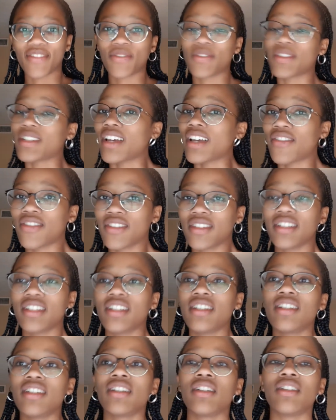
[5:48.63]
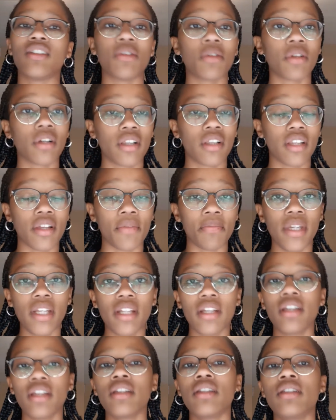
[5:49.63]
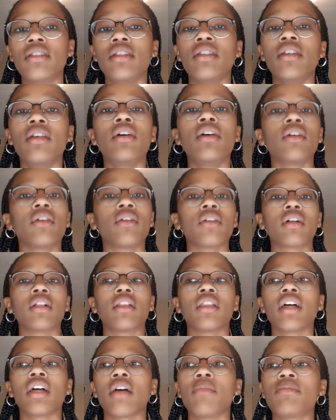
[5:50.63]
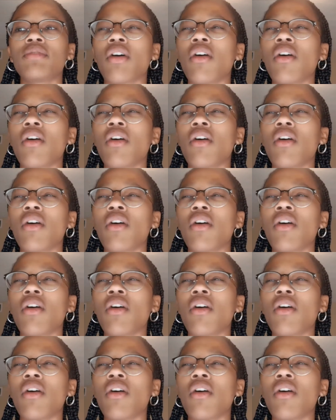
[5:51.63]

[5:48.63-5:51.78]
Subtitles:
definitely go to club meetings, go to clubs.